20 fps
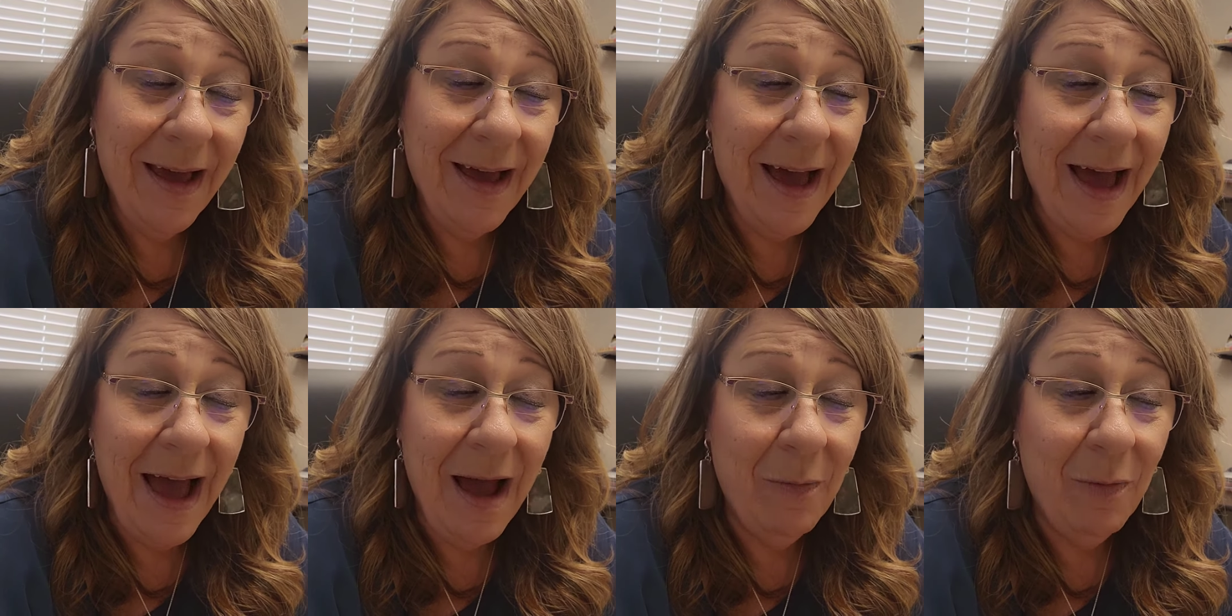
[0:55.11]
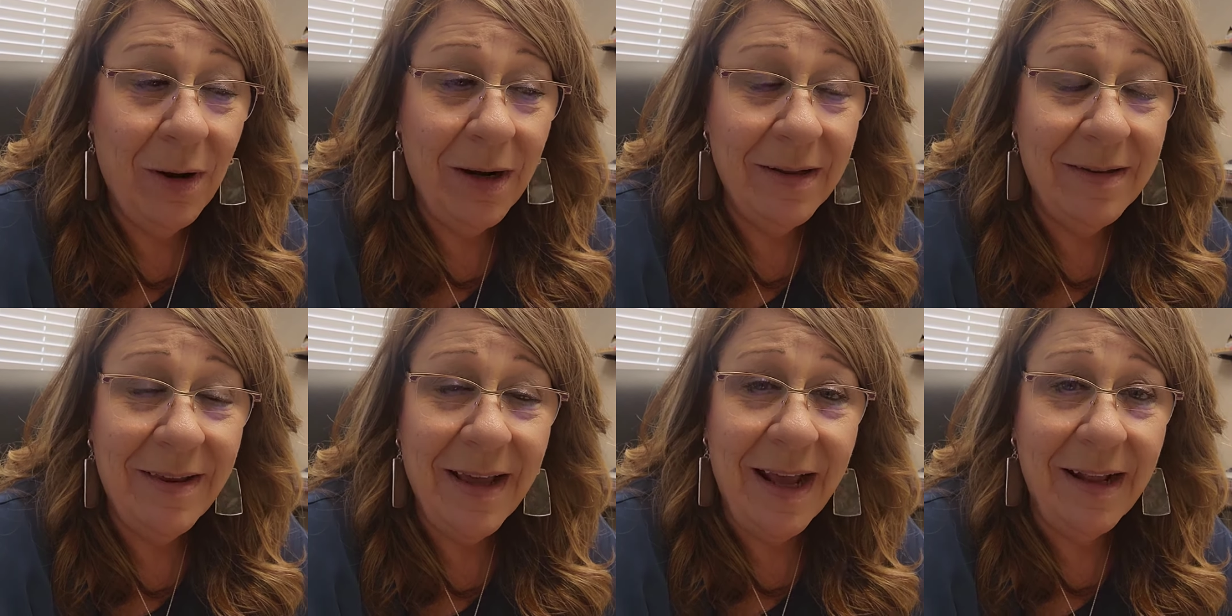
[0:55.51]
I
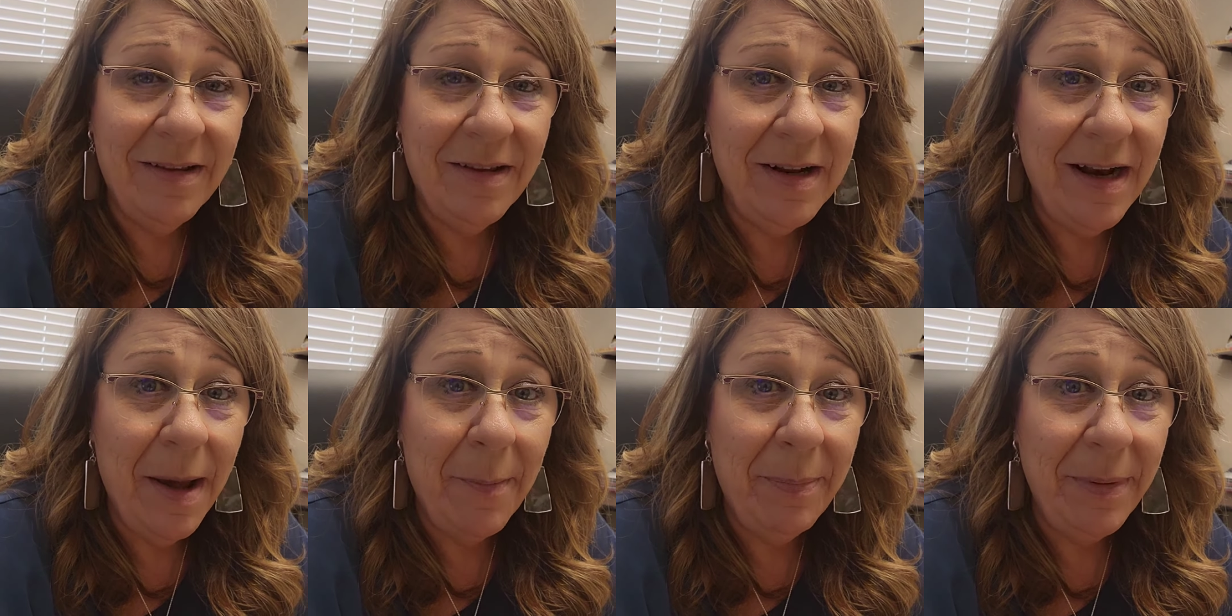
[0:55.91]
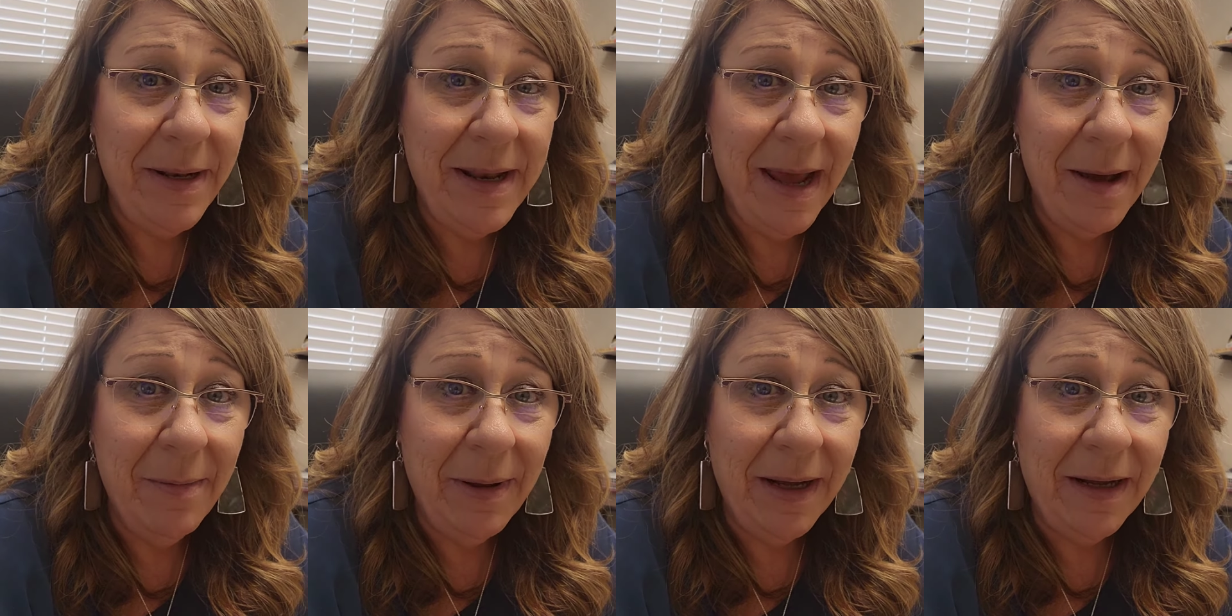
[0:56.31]
want to say it's an
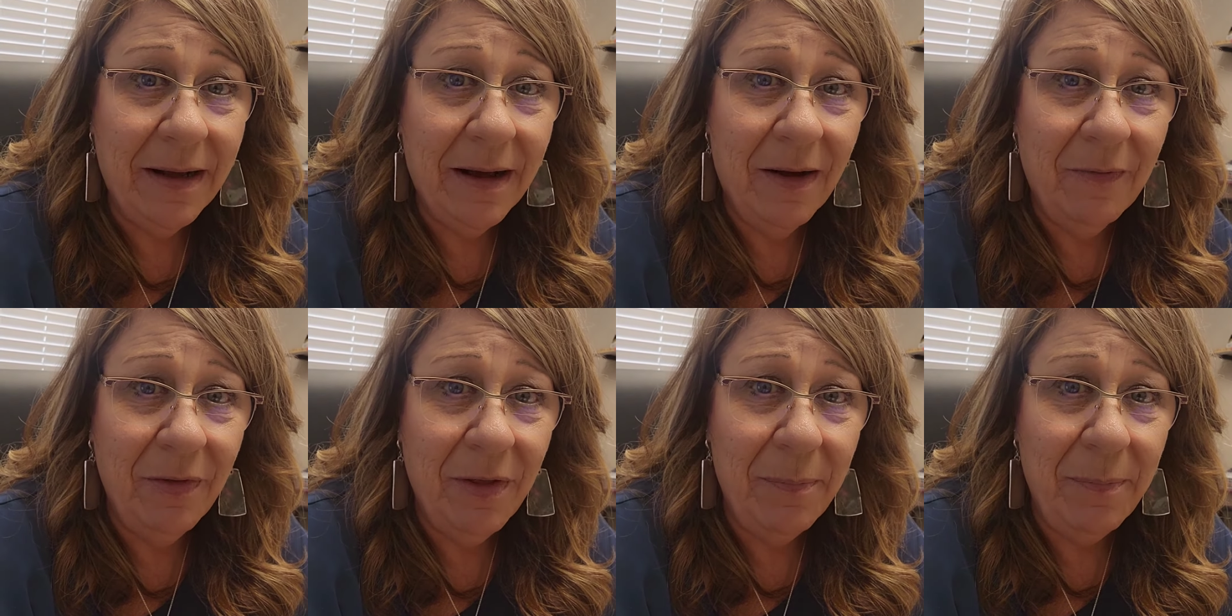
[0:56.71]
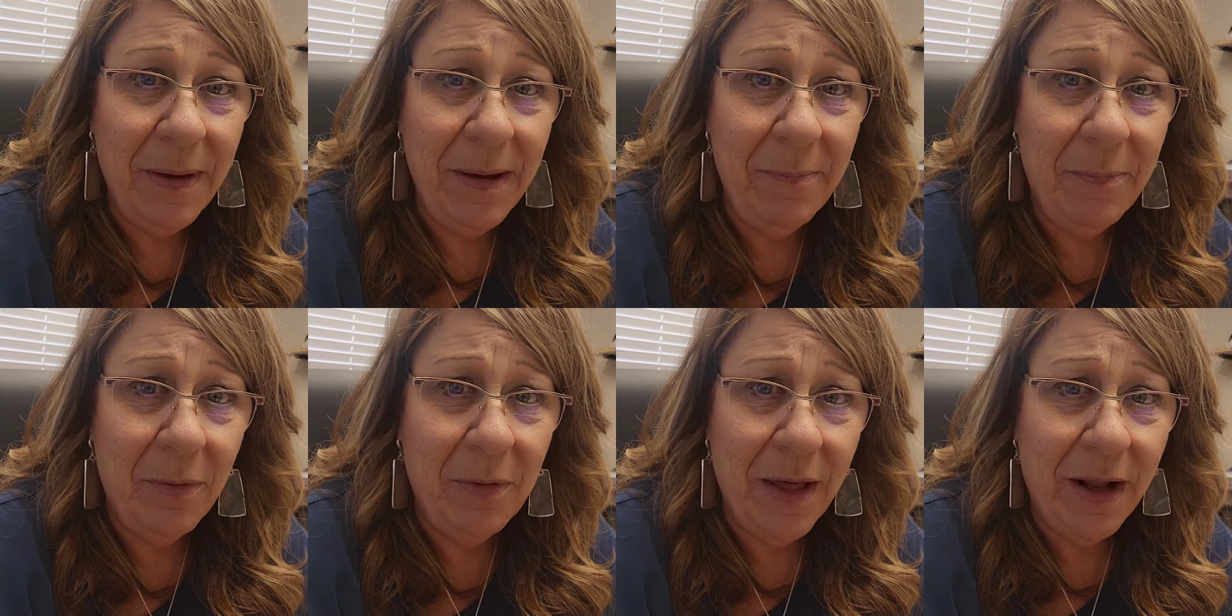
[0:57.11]
epidemic of the
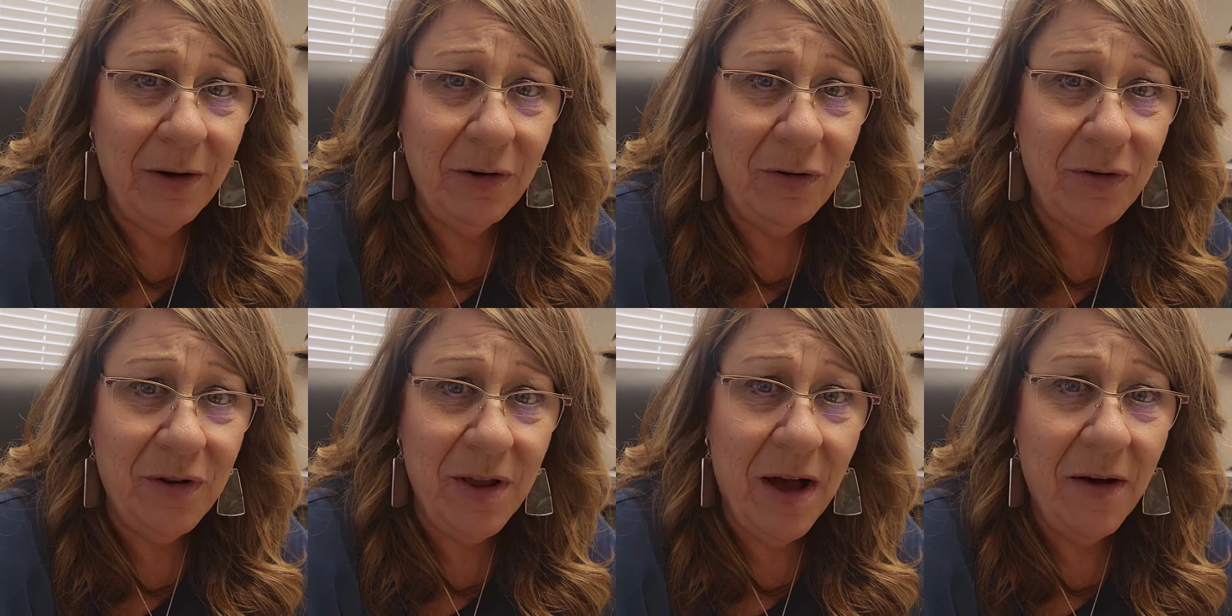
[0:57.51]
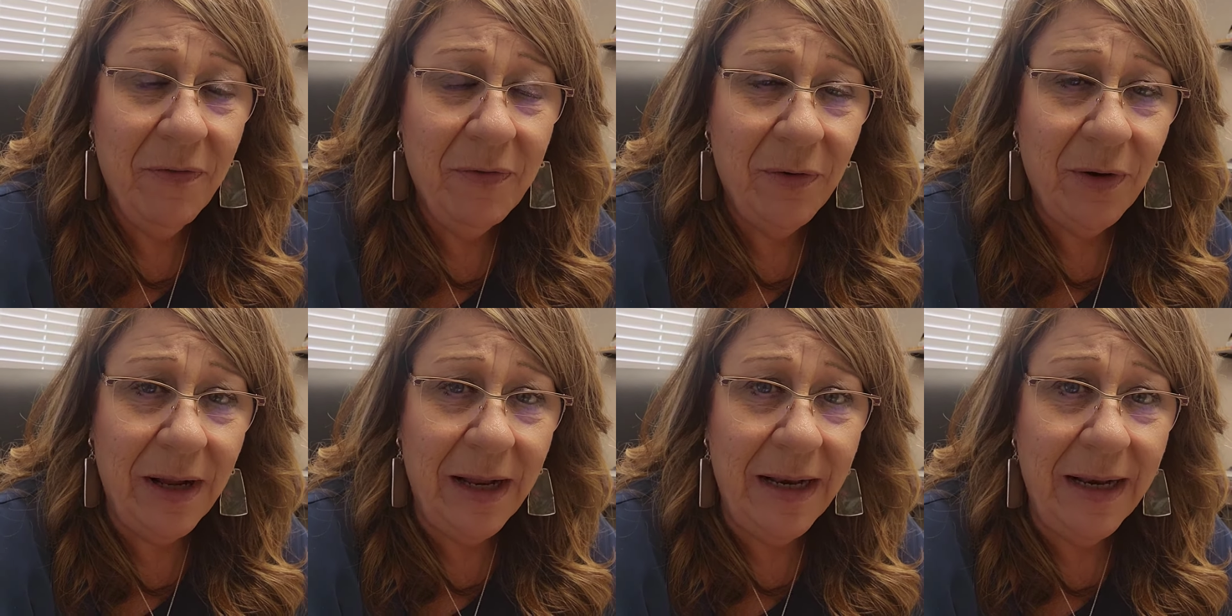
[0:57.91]
people that are
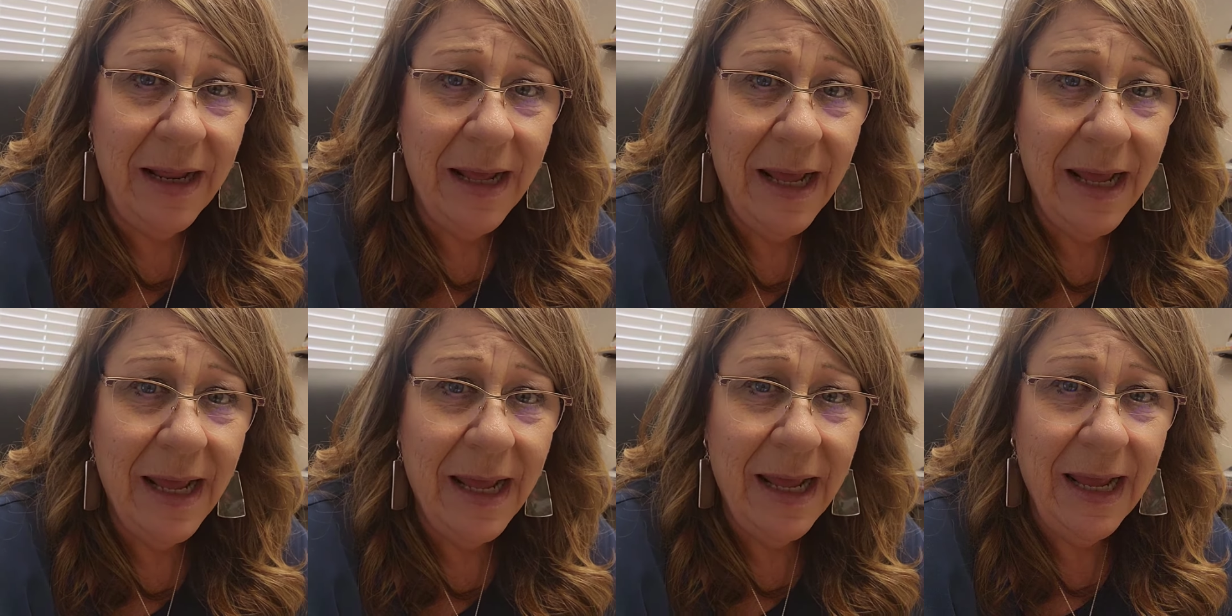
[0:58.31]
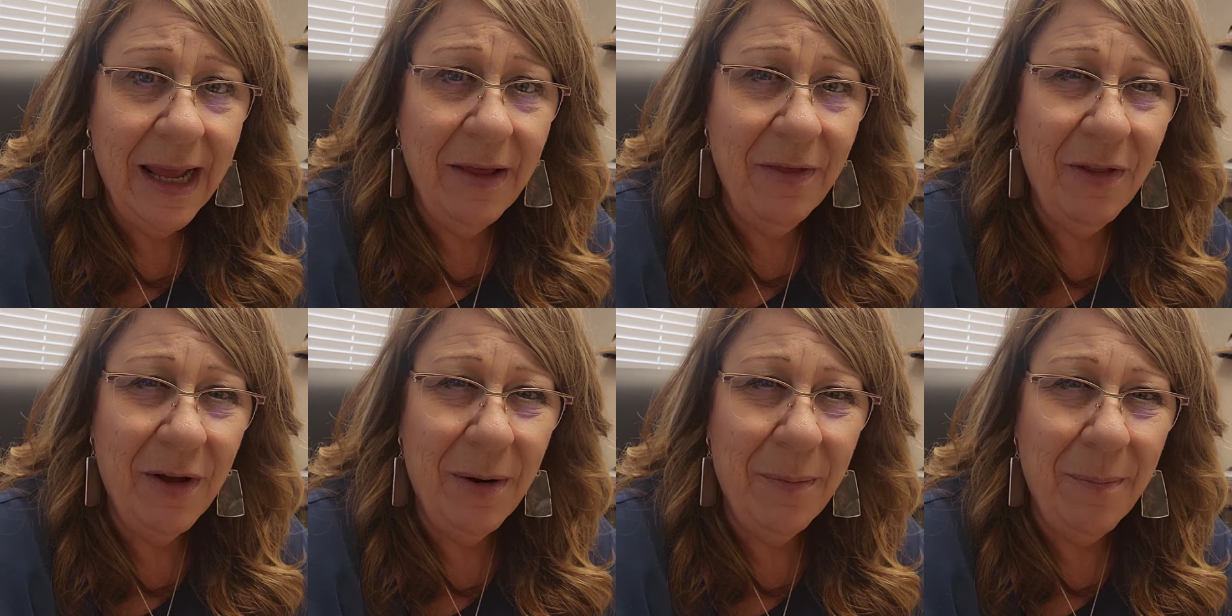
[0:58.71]
suffering
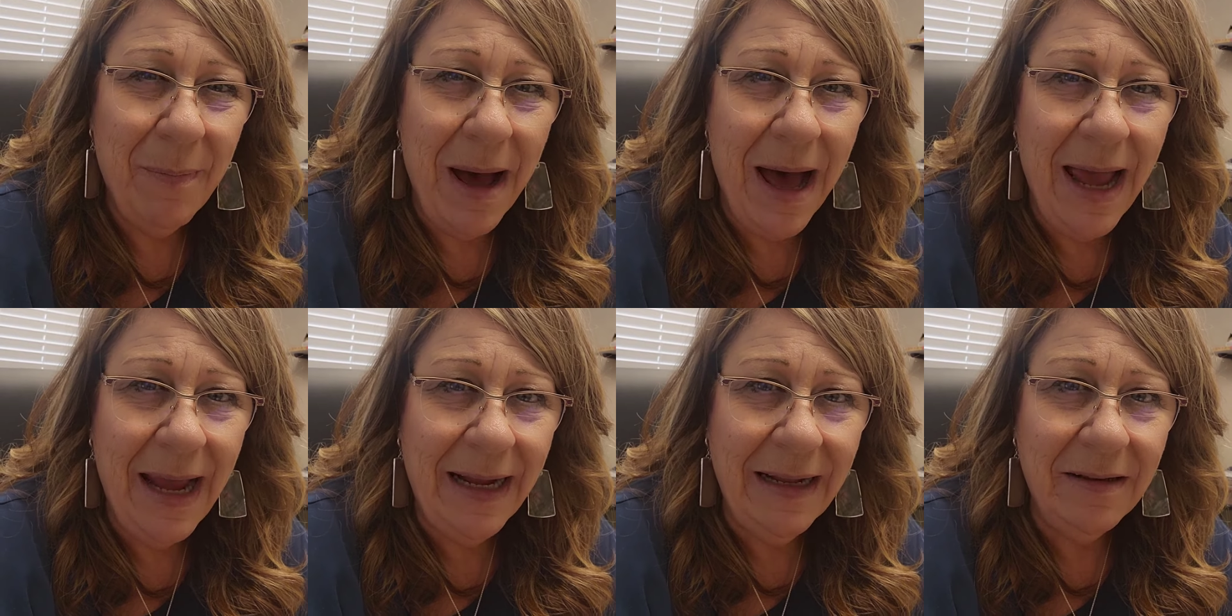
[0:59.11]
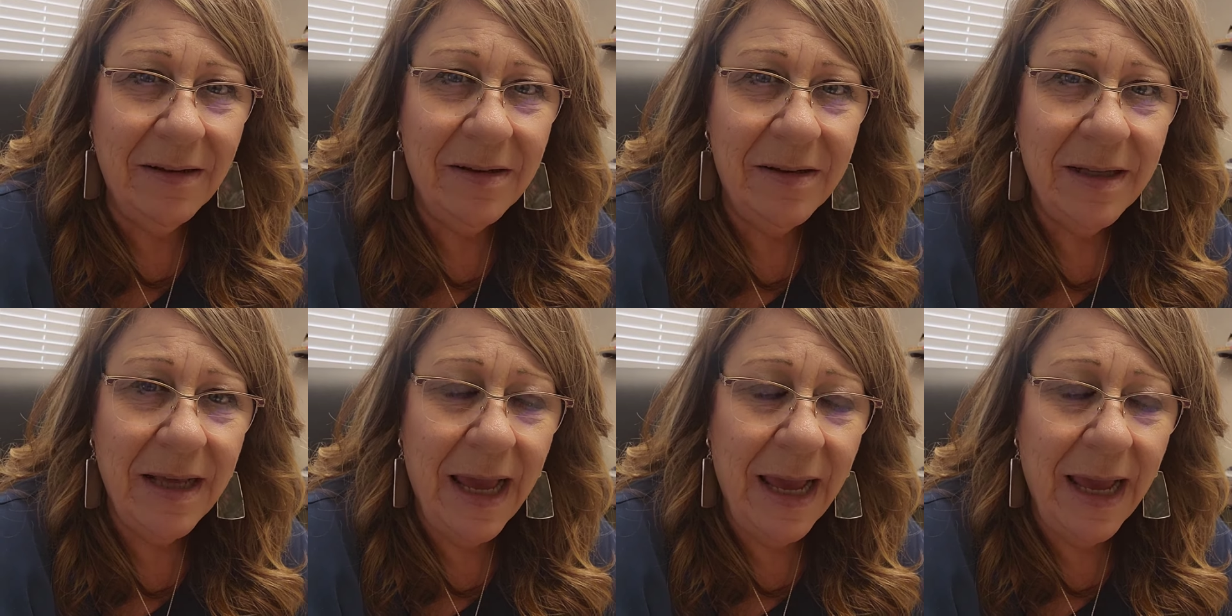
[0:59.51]
in their minds.